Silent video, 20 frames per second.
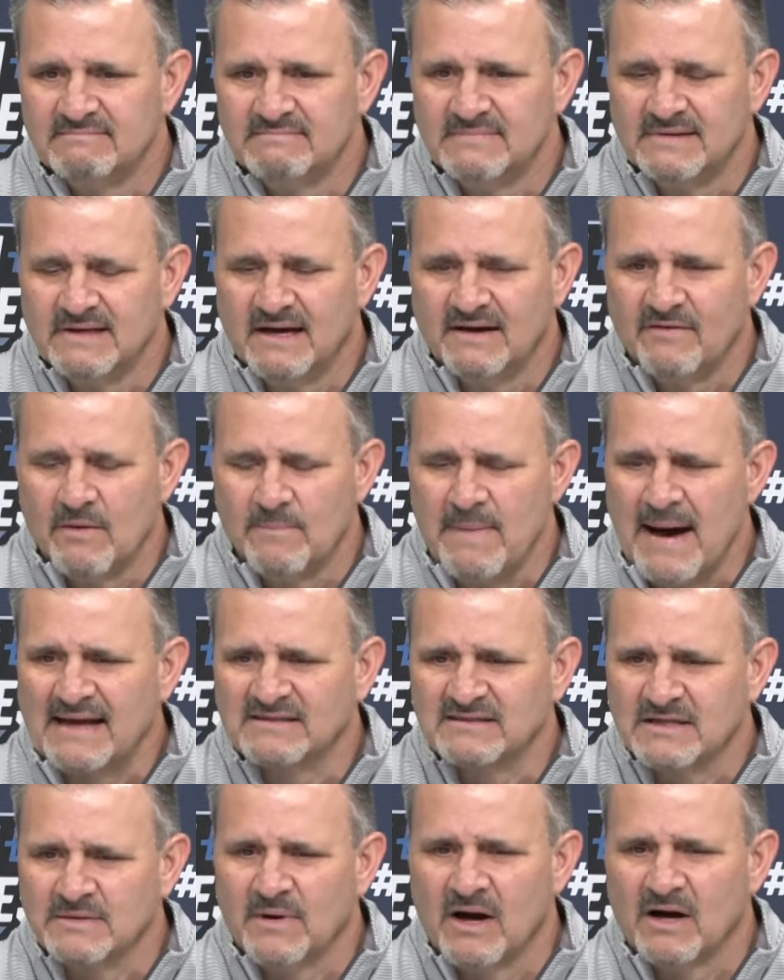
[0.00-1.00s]
of a
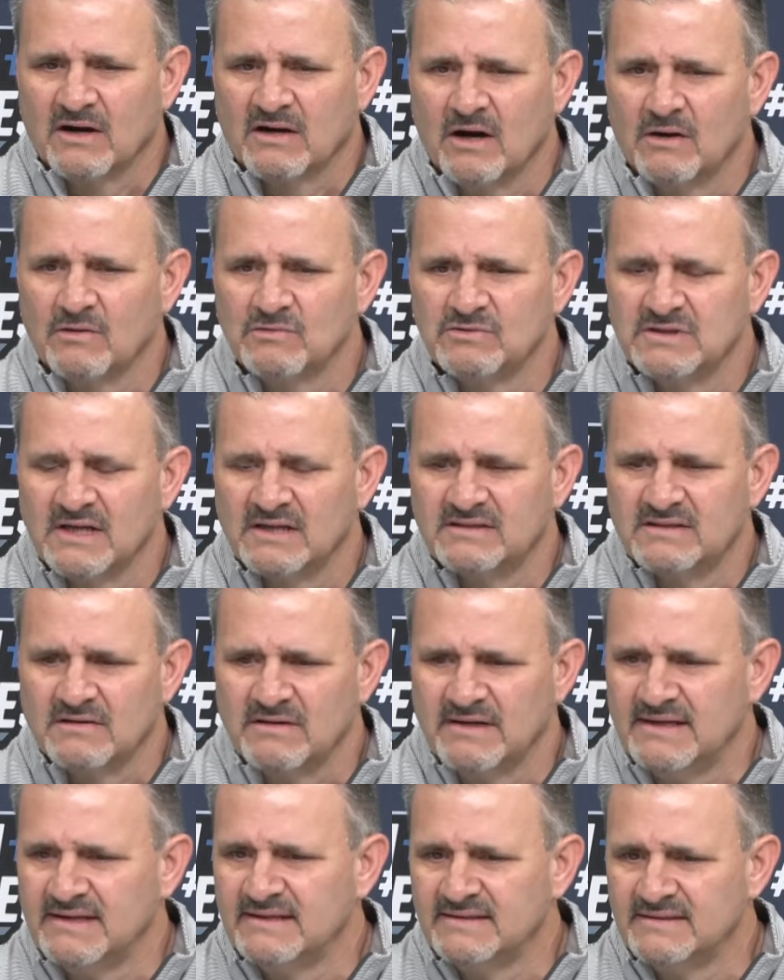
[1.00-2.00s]
basketball coach that there
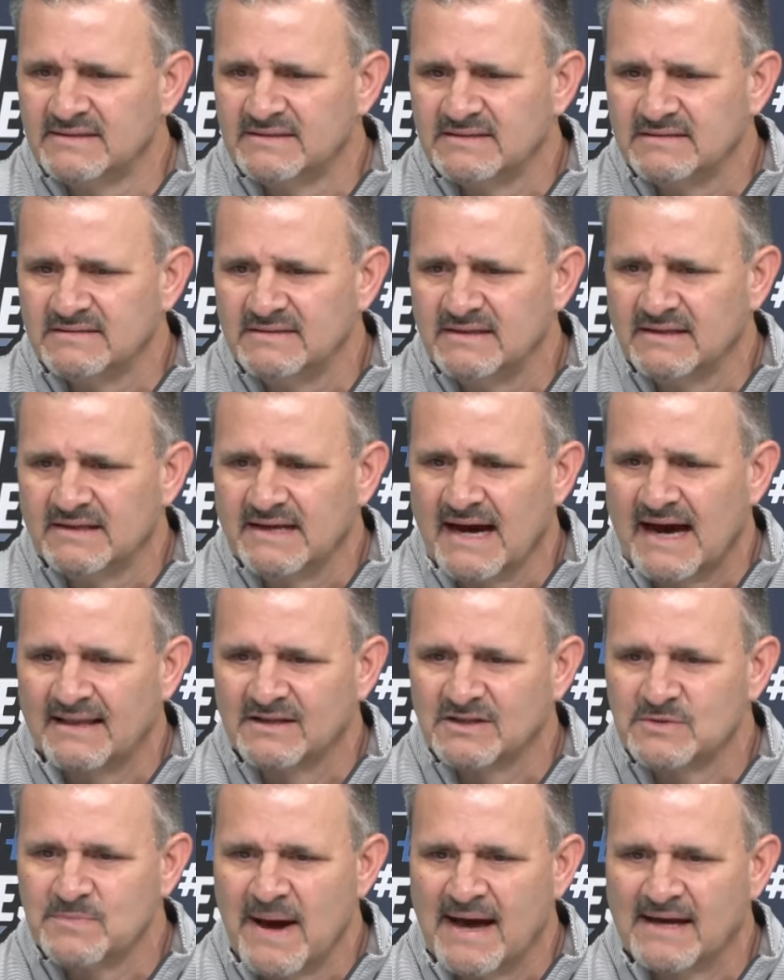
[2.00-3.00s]
is in
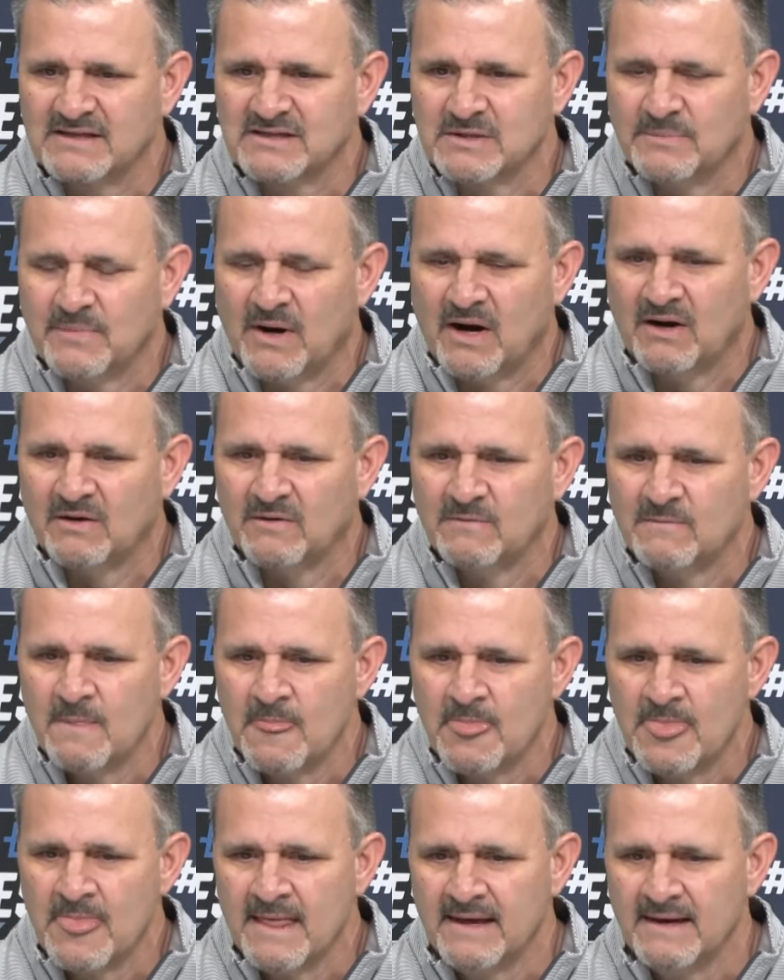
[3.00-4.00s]
college basketball.
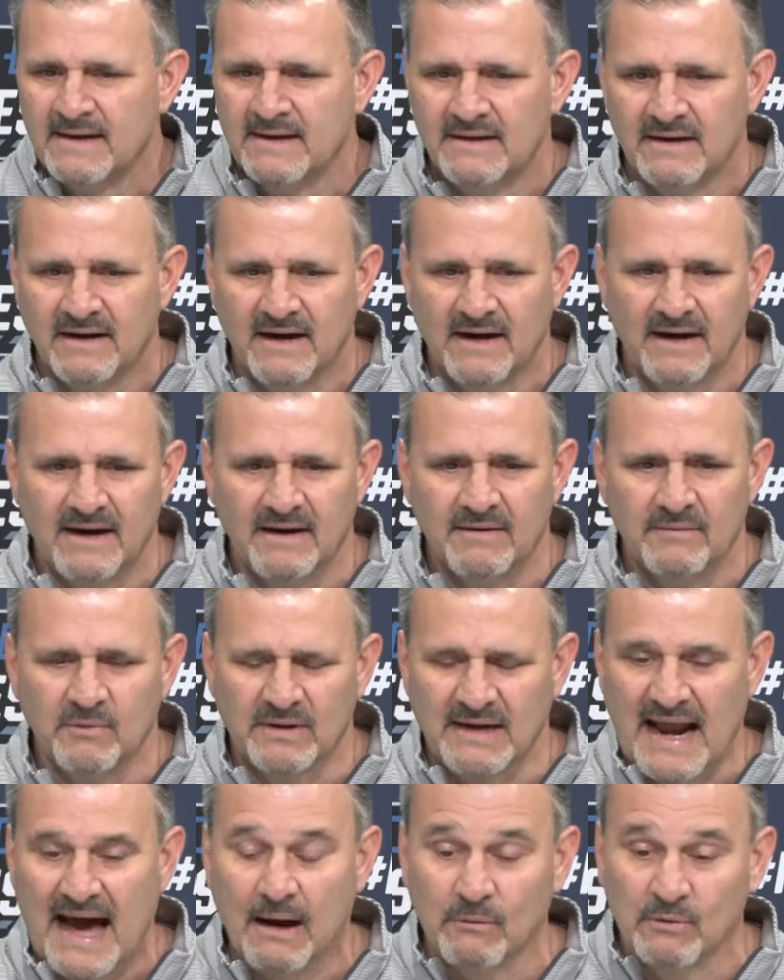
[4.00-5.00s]

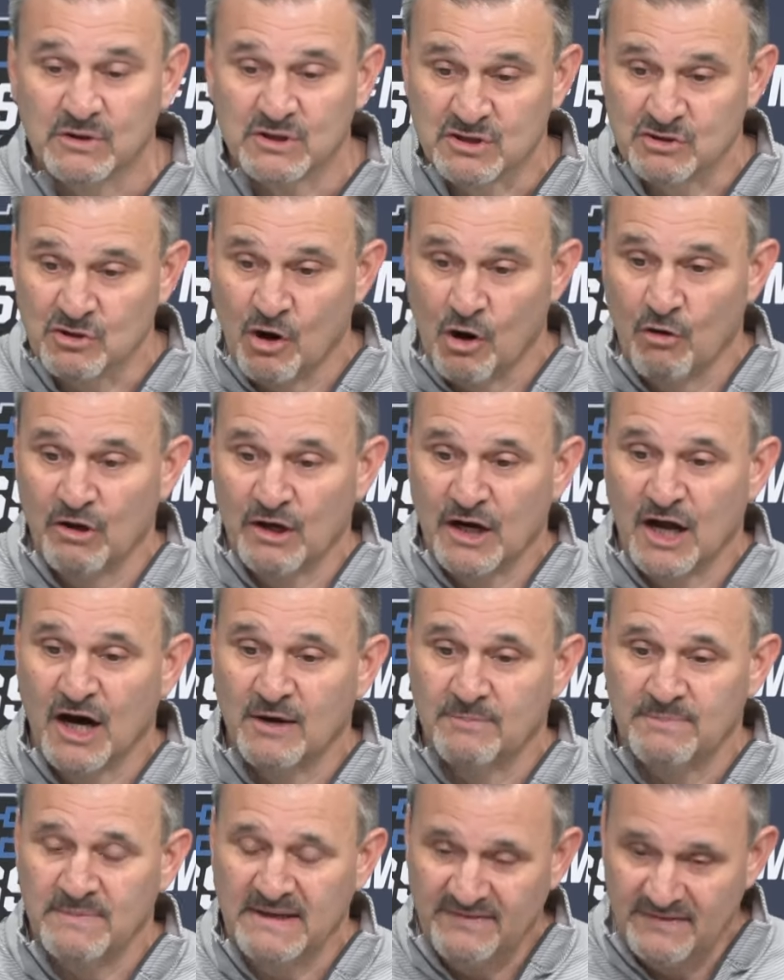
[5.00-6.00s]
When I was growing
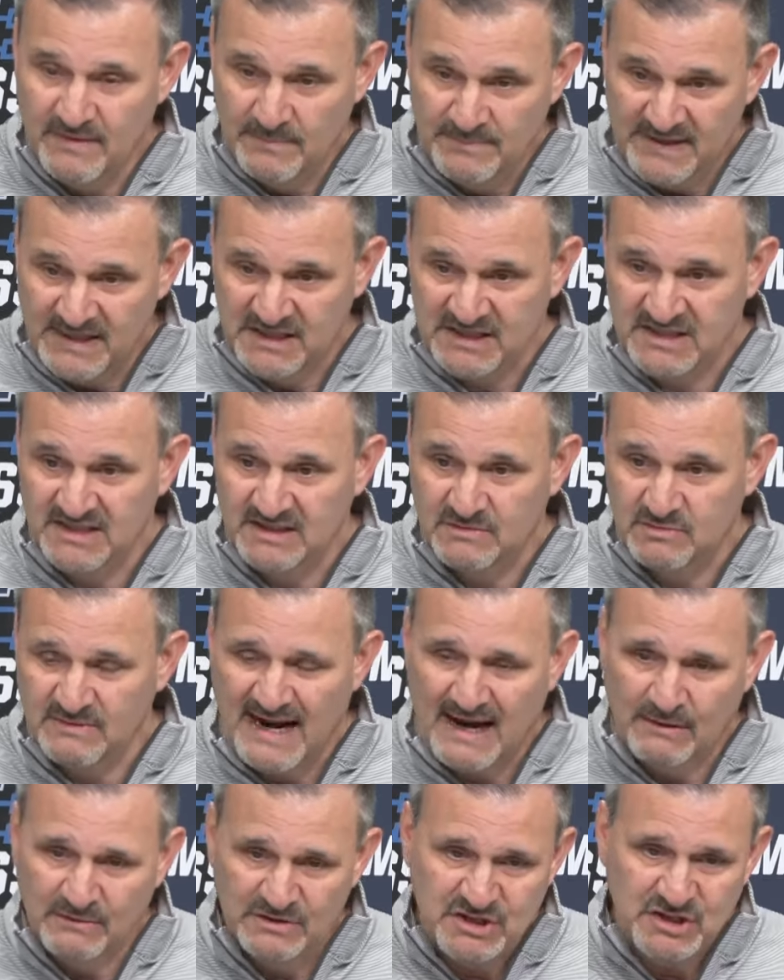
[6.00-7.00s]
up in the business, when
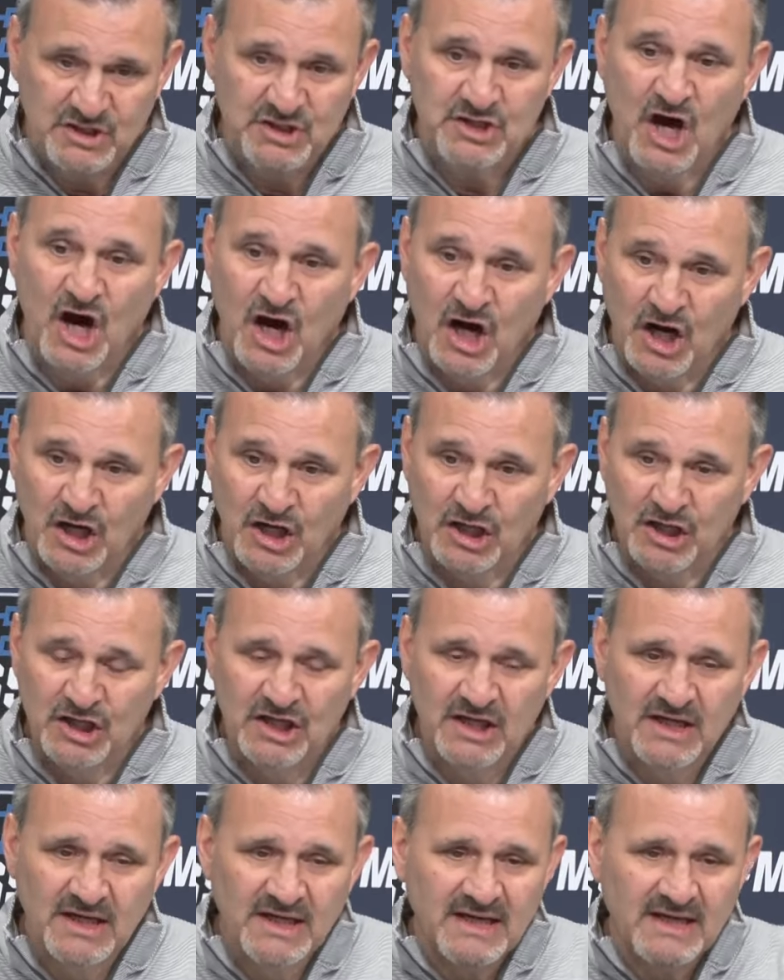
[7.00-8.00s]
I was
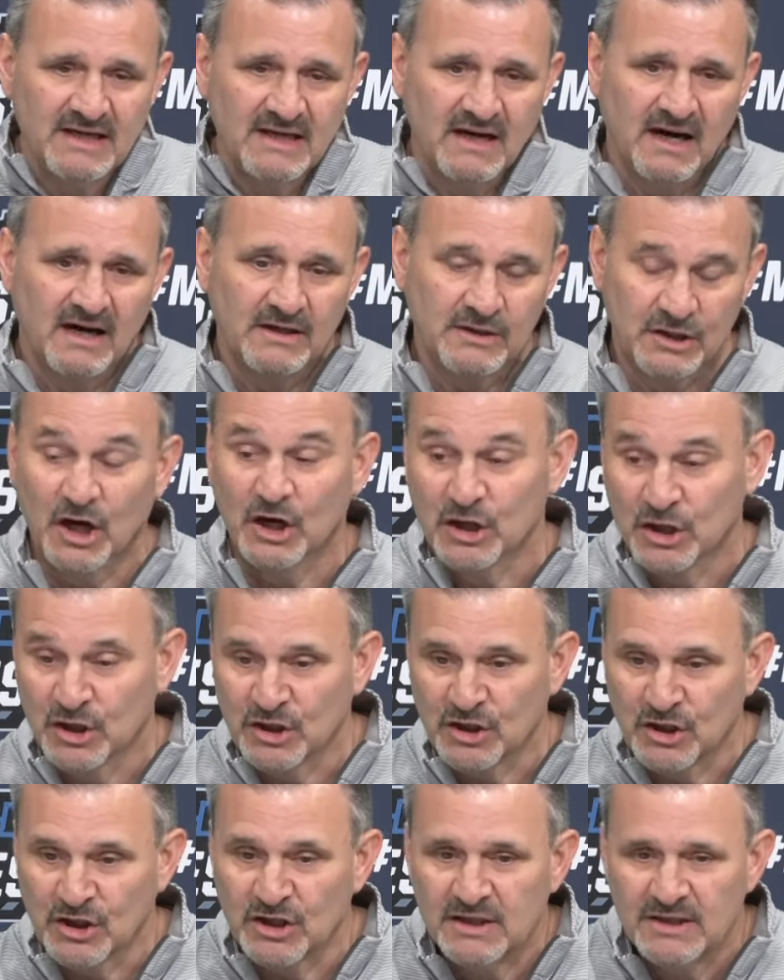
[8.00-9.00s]

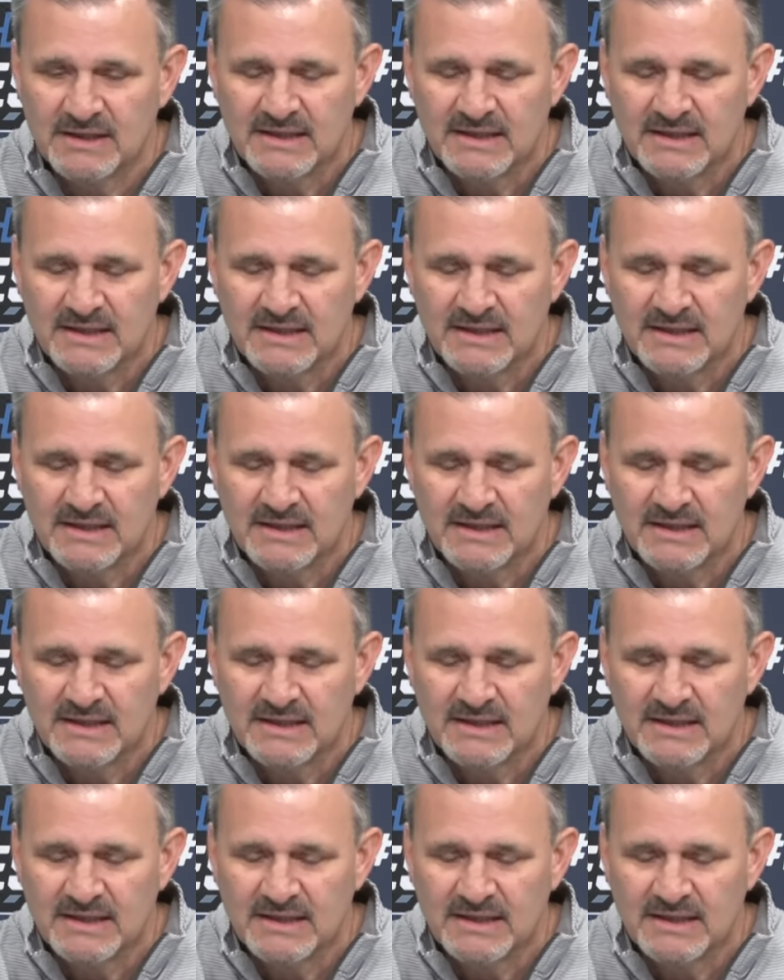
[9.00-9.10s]
younger,